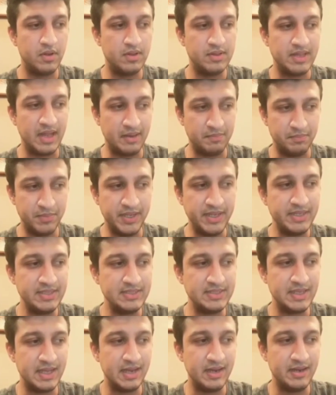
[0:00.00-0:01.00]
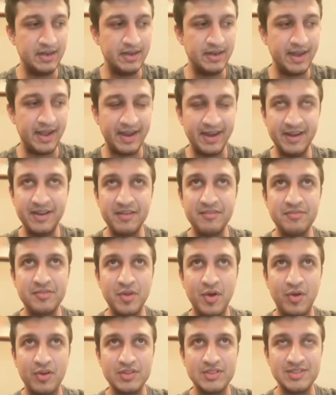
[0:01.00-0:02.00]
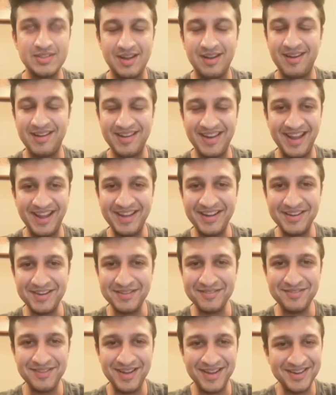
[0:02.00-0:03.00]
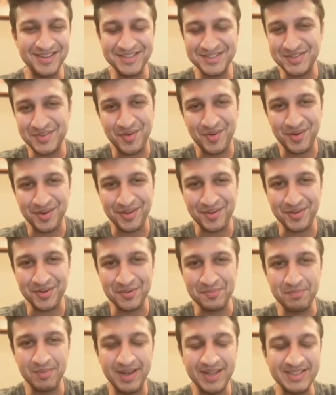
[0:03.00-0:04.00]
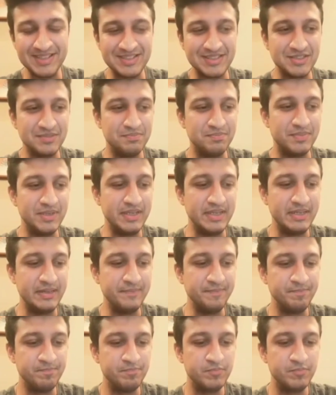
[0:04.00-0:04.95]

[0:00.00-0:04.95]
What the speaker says: That being said, negative thoughts are negative and it's not a good place to be.